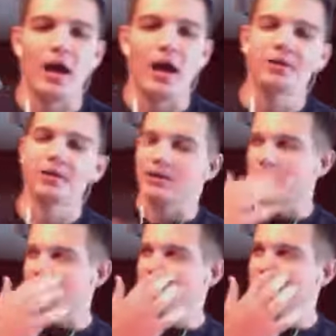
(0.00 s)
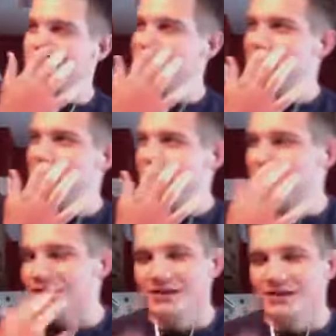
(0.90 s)
I'm gonna say
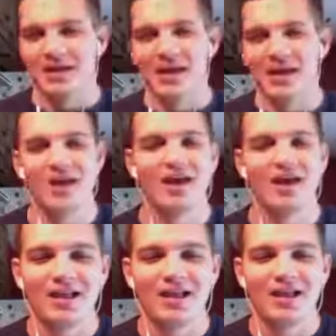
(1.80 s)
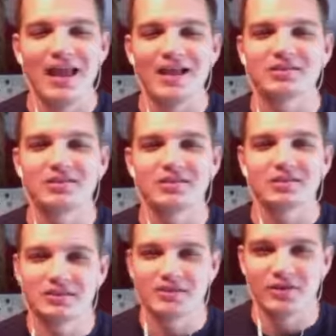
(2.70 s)
that last year the
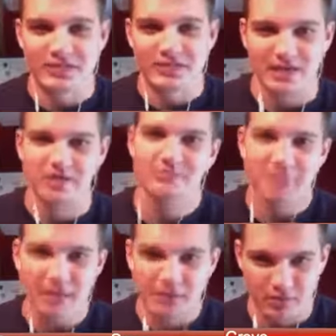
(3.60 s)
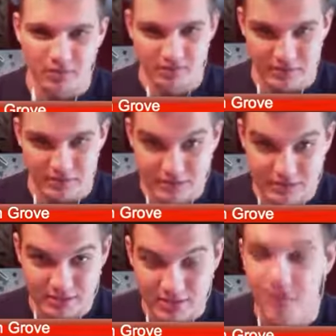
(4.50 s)
Detroit Tigers made the World
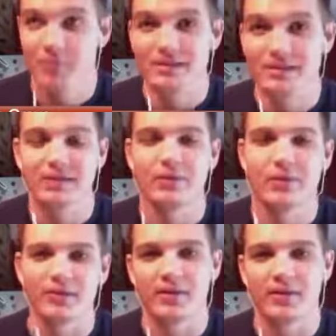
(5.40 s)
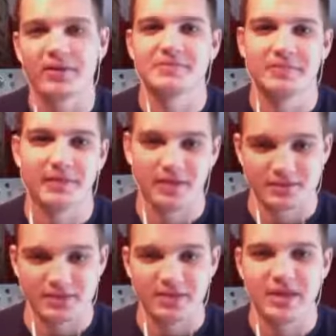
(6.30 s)
Series, and they were missing one of their best
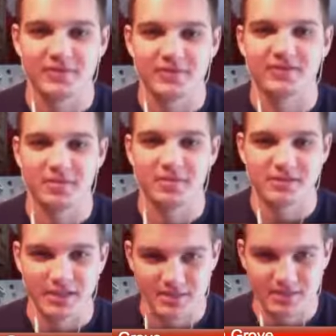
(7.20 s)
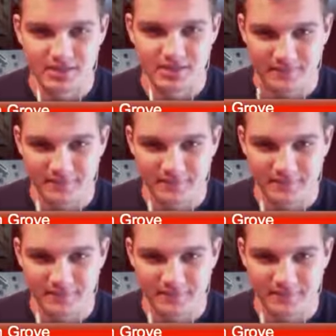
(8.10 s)
players, and that's Victor Martinez.